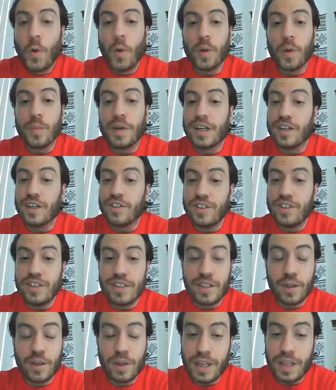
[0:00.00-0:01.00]
or because
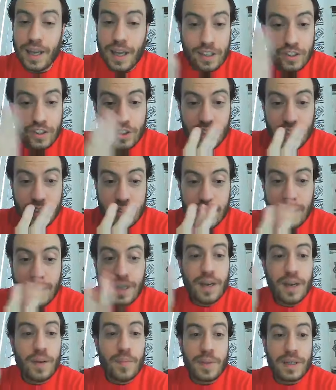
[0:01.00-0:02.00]
she's the only Asian
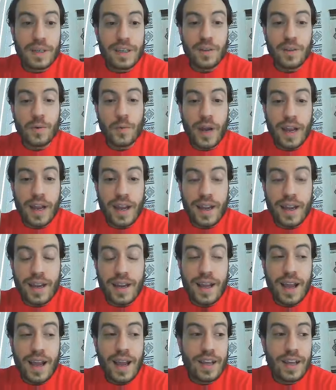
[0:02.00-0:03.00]
but either
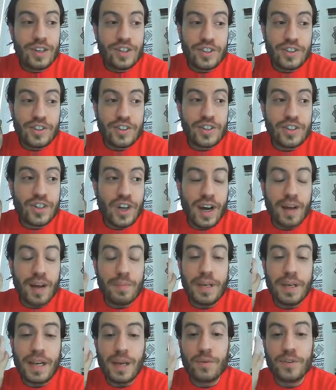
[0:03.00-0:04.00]
way, she's just
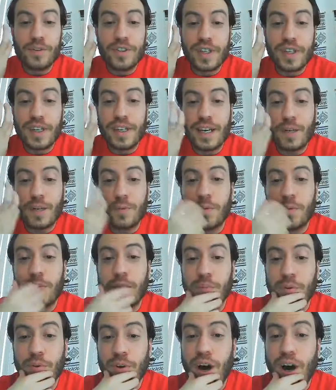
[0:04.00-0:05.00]
not been able to connect with
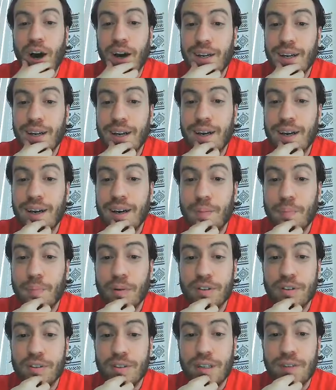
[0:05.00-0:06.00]
people on a
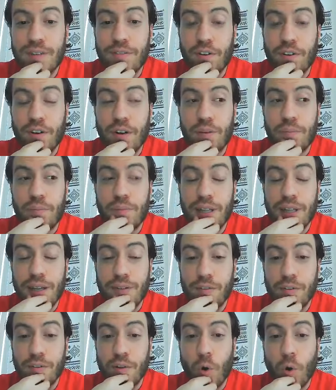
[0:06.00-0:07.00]
personal level,
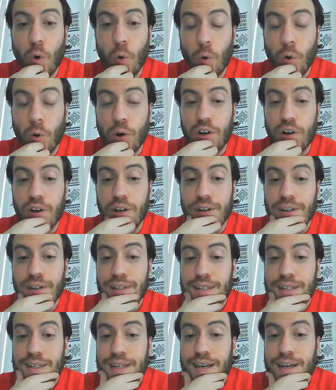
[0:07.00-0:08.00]
level or
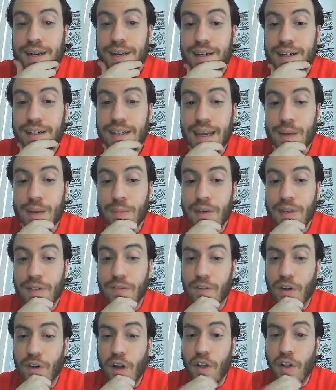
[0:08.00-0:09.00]
a game
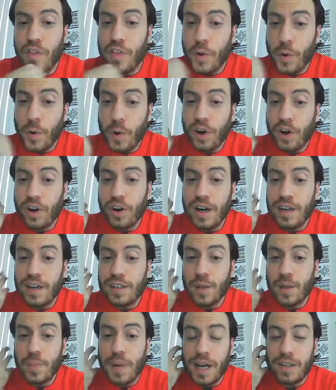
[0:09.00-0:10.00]
level. Although her
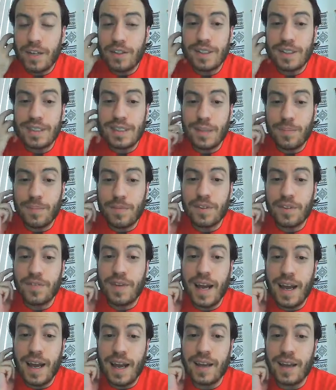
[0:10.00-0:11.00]
and Kirkpatrick seem to
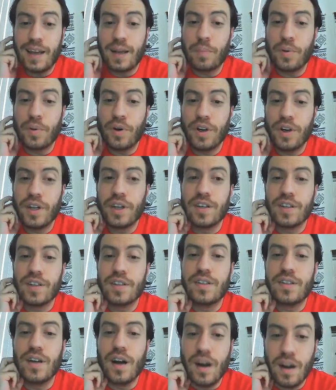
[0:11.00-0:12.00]
have had a pretty
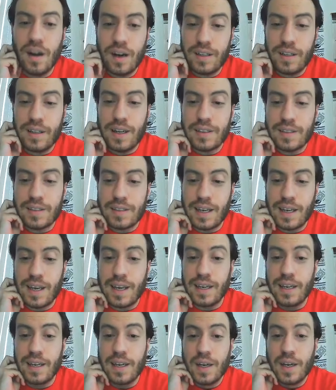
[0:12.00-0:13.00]
good talk last
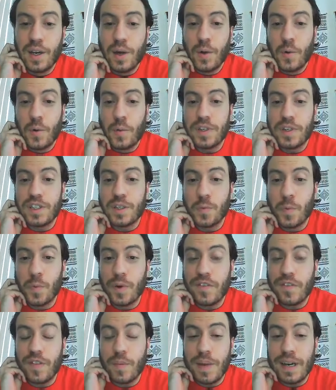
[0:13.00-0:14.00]
night, which is
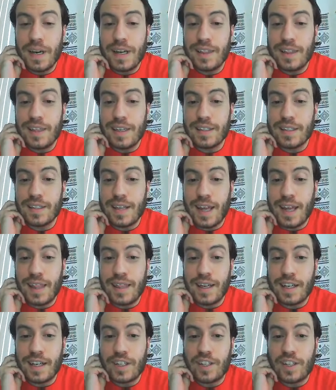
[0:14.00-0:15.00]
one of the many things that I
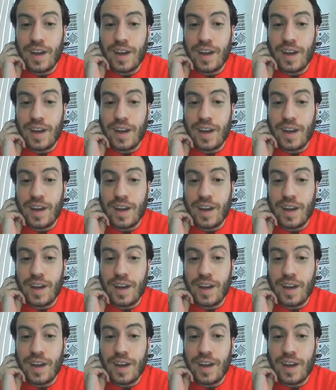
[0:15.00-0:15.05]
think